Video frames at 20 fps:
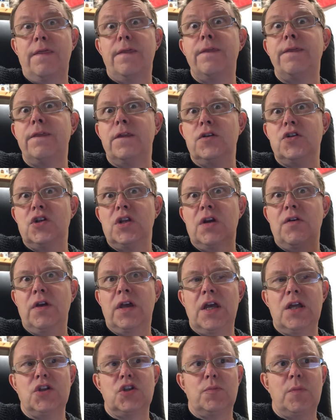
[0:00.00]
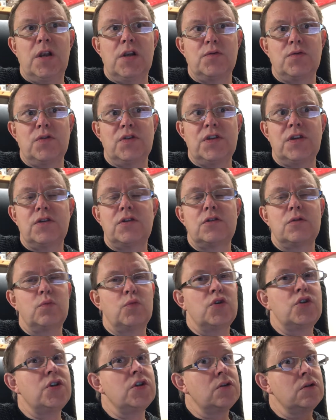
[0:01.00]
the generic engine management system,
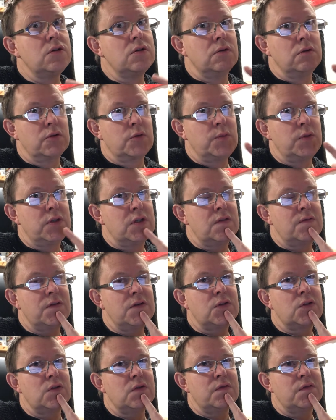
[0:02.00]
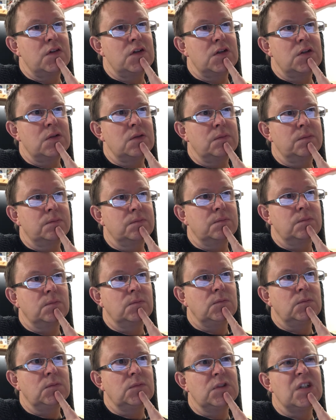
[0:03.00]
which is not specific to a vehicle.
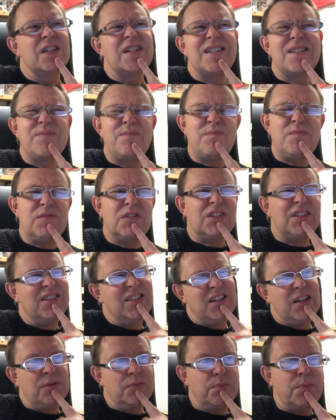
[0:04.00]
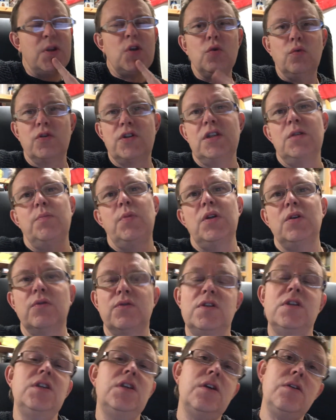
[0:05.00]
I don't know, bit
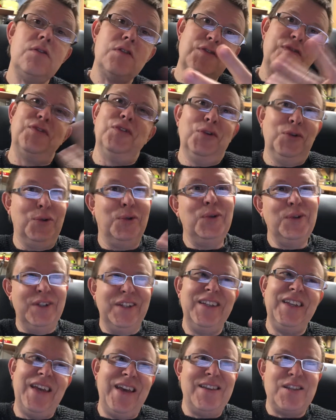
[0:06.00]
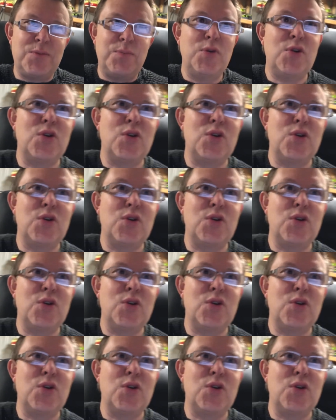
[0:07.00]
naughty. Useful, yes, but